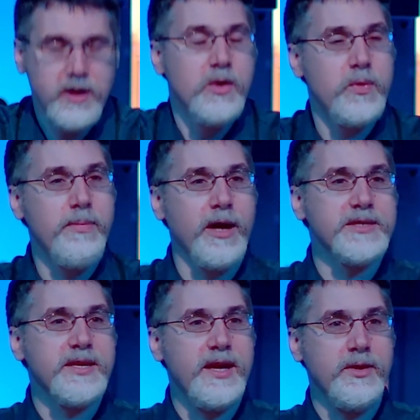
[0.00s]
We might
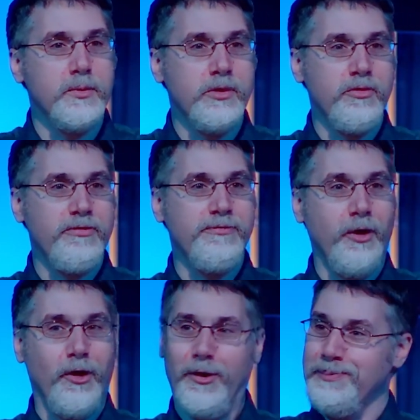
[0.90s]
say that we're
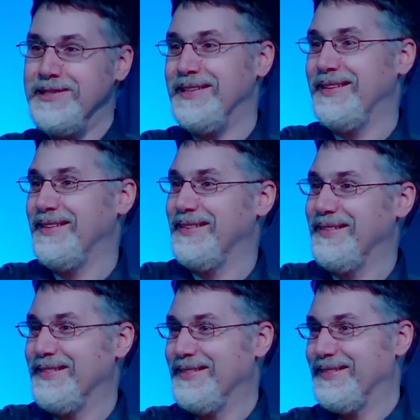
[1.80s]
reformed
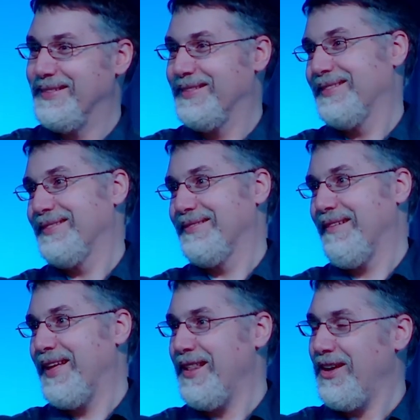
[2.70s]

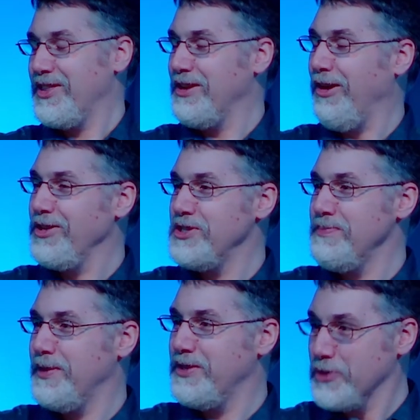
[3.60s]
in our theology,
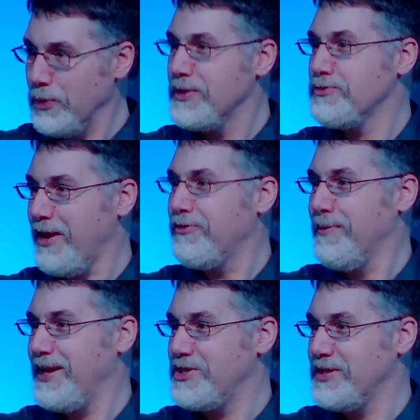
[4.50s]
but there's always
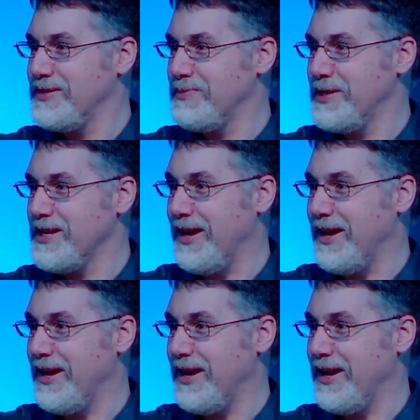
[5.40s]
reformation to be done.